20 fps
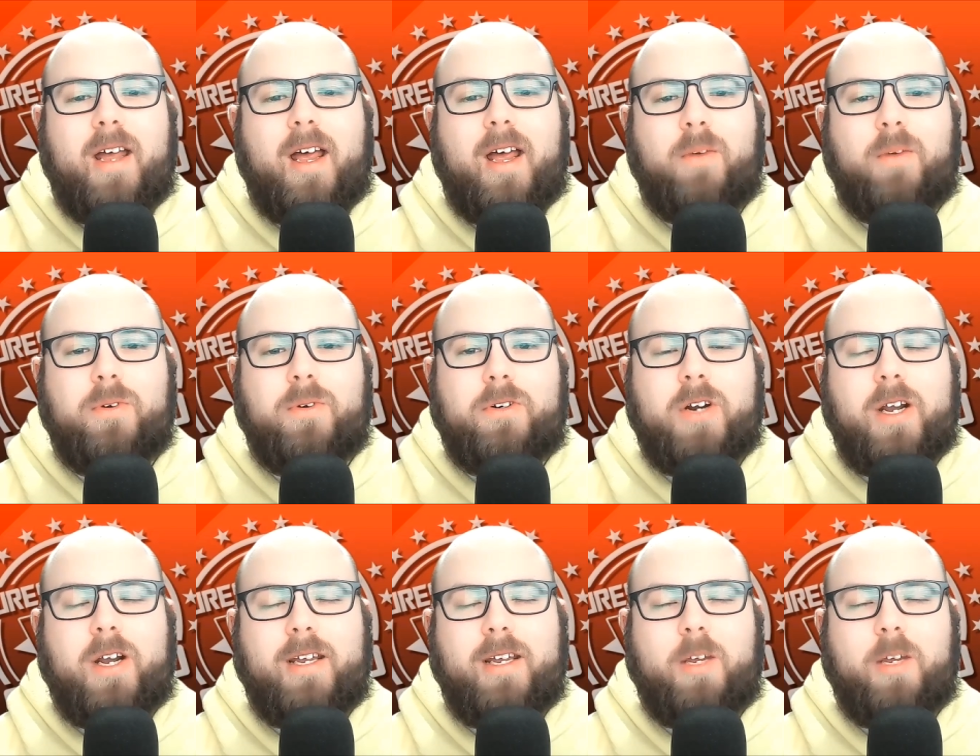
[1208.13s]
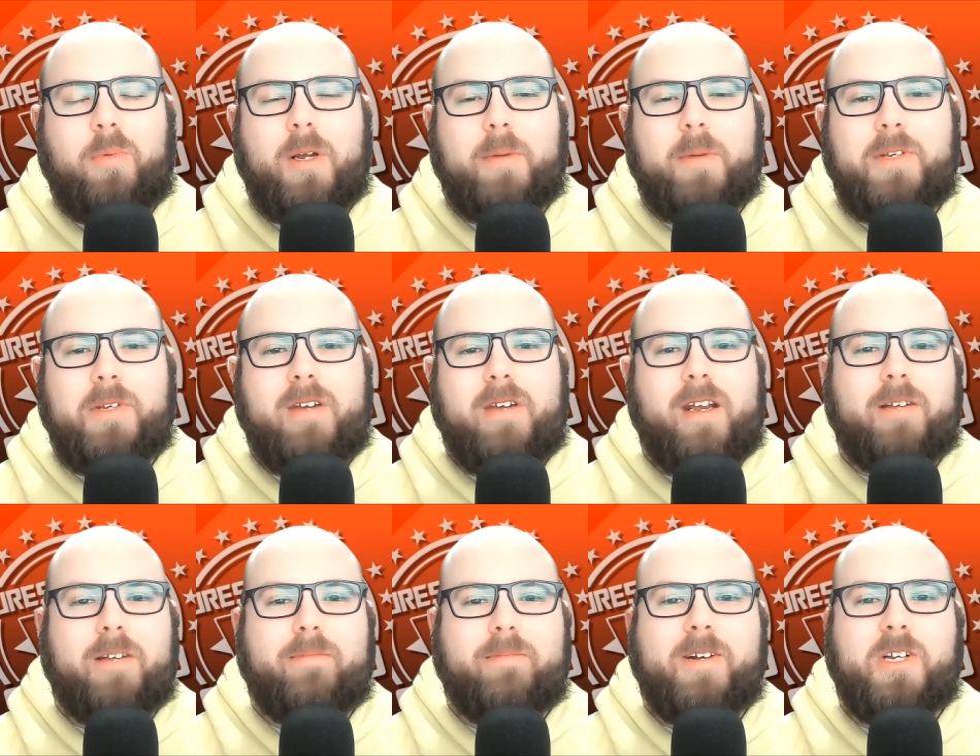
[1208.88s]
And we'll try and keep you up to
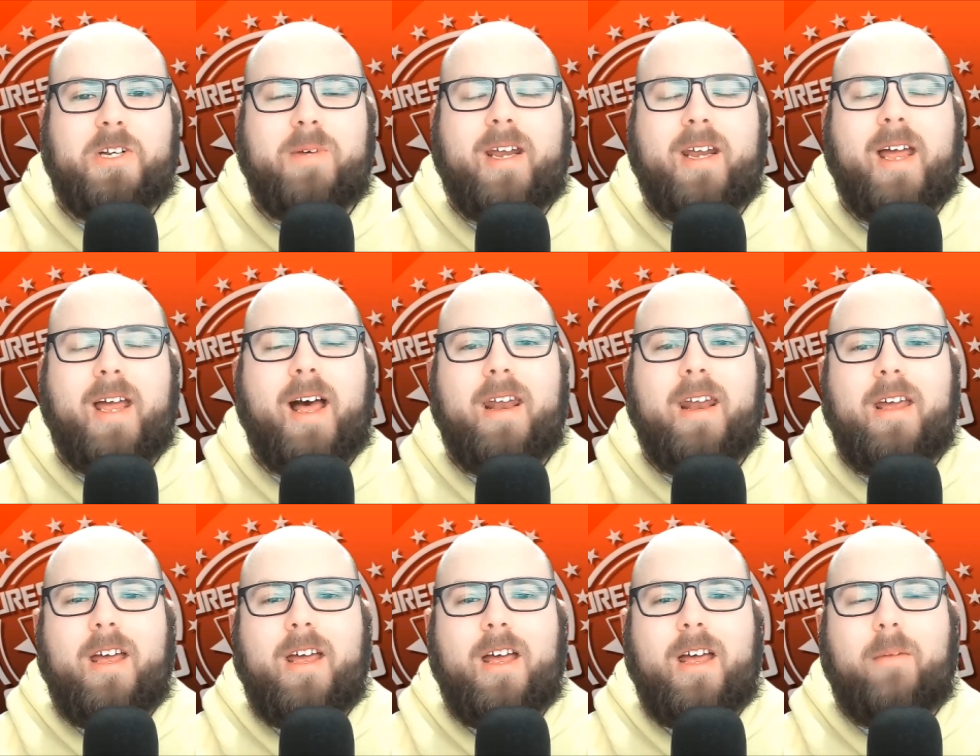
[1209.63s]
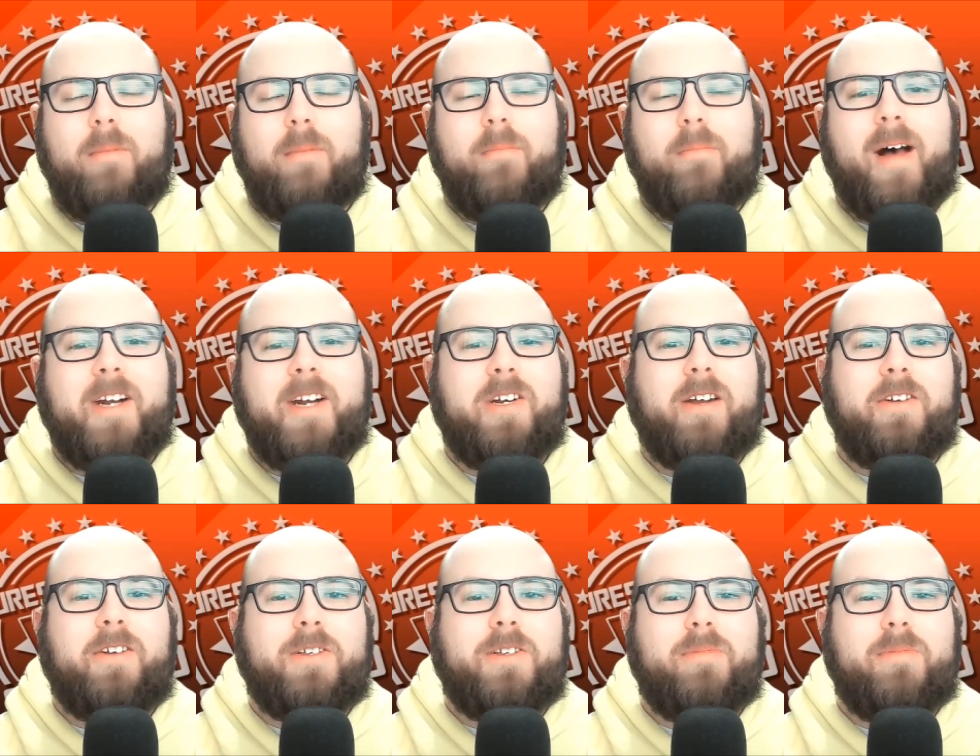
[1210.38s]
date as much as we can about match
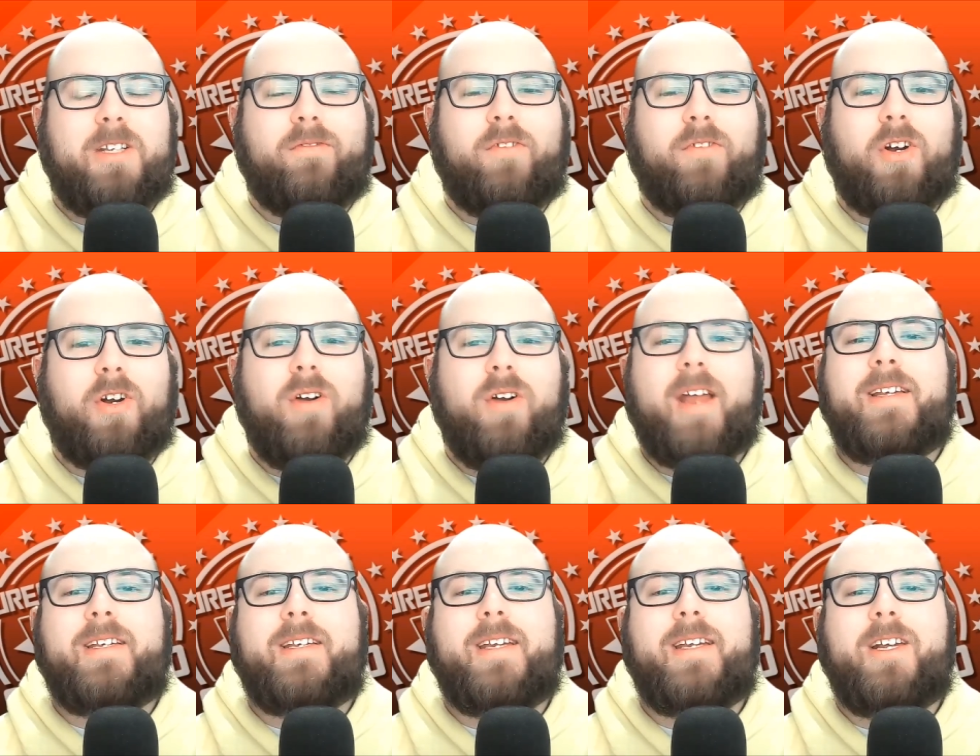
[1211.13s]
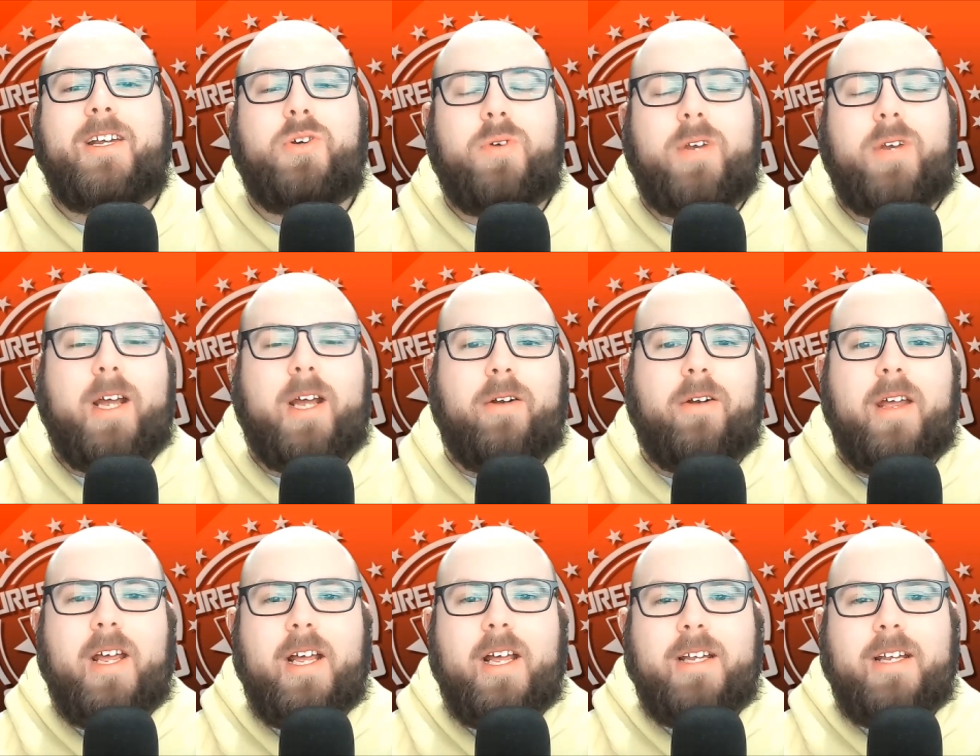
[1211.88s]
announcements for Granite State Showdown
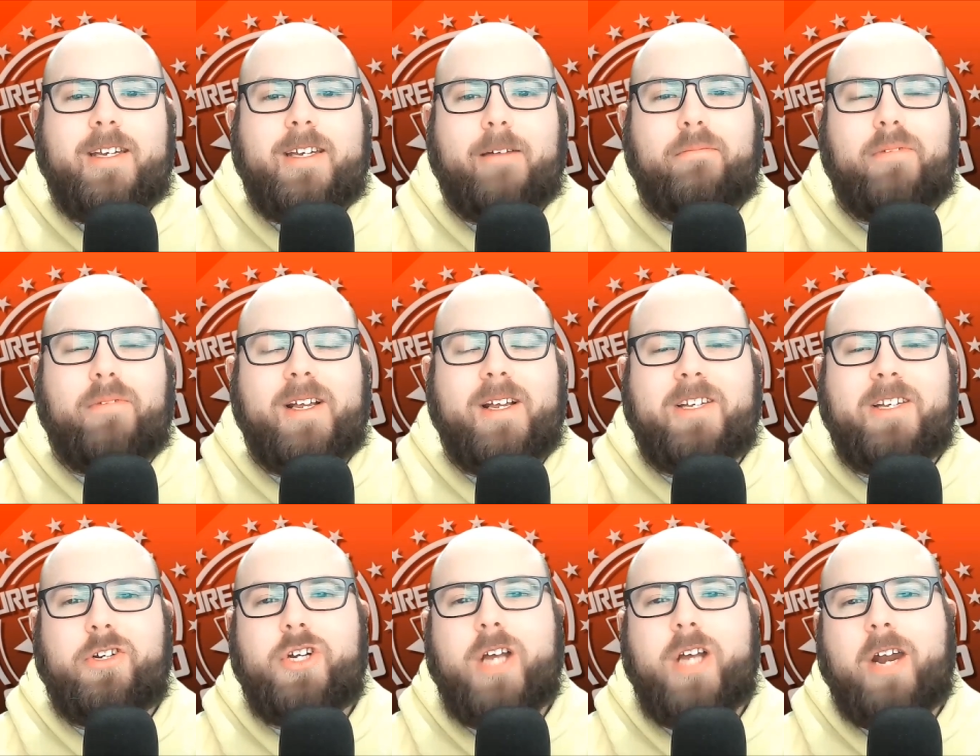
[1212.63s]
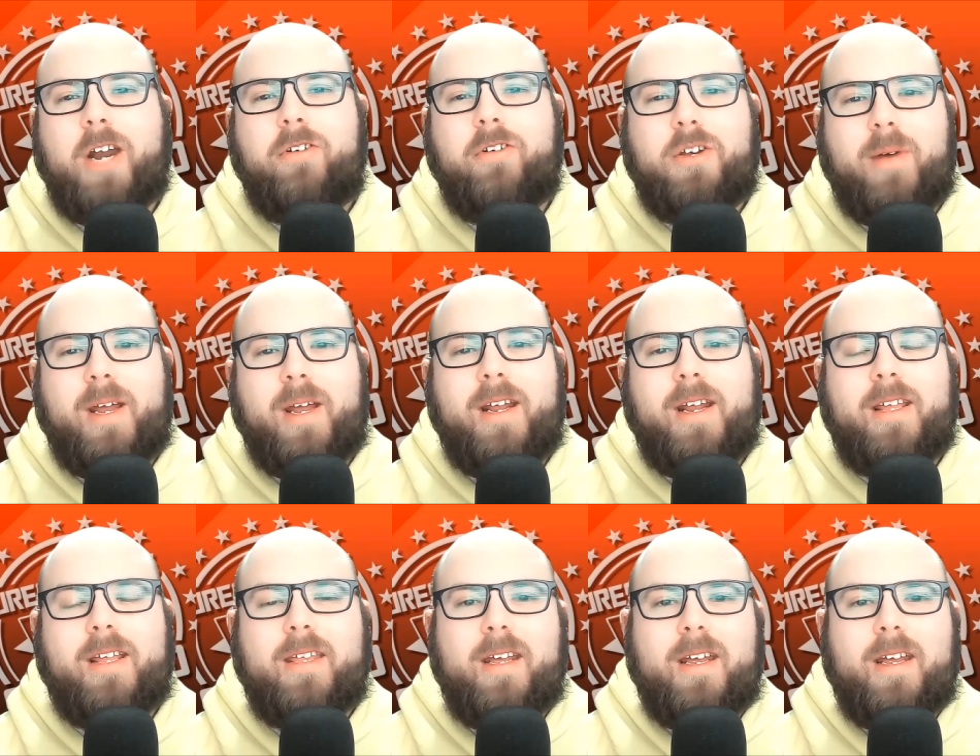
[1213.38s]
taking place on January
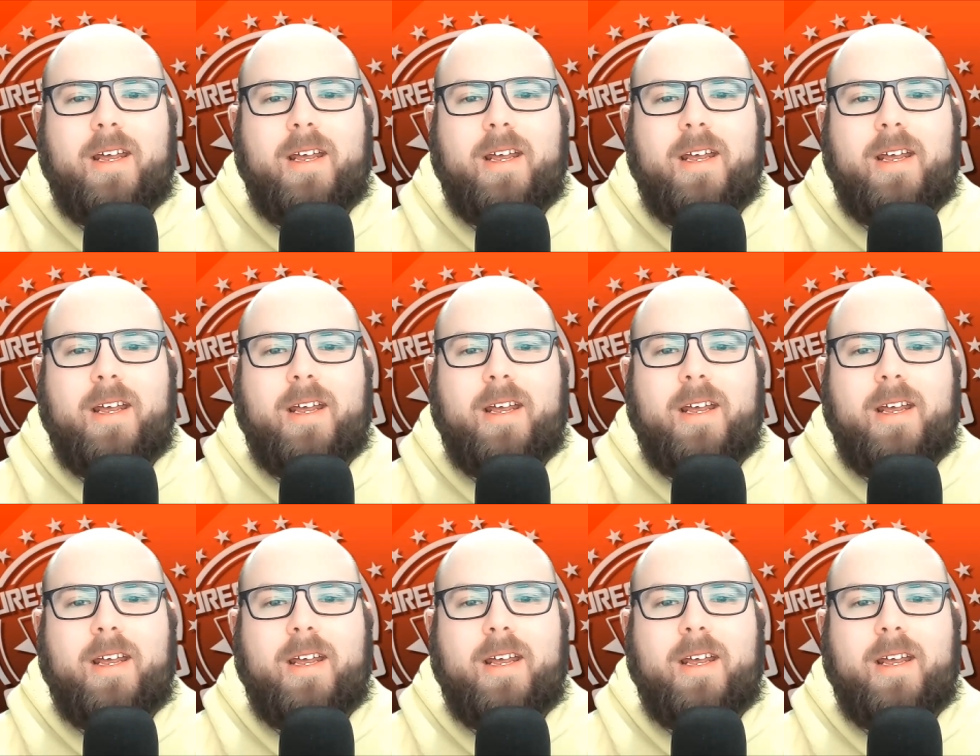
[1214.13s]
20th,